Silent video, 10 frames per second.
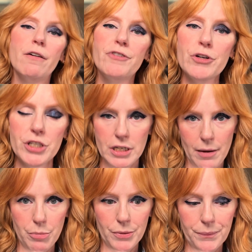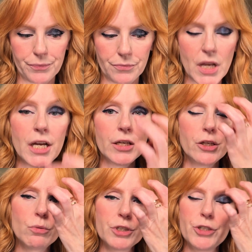First up,
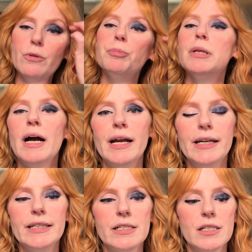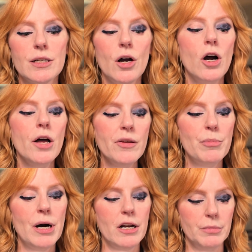you want to apply it on the
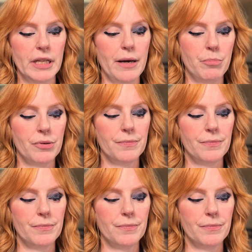bottom lip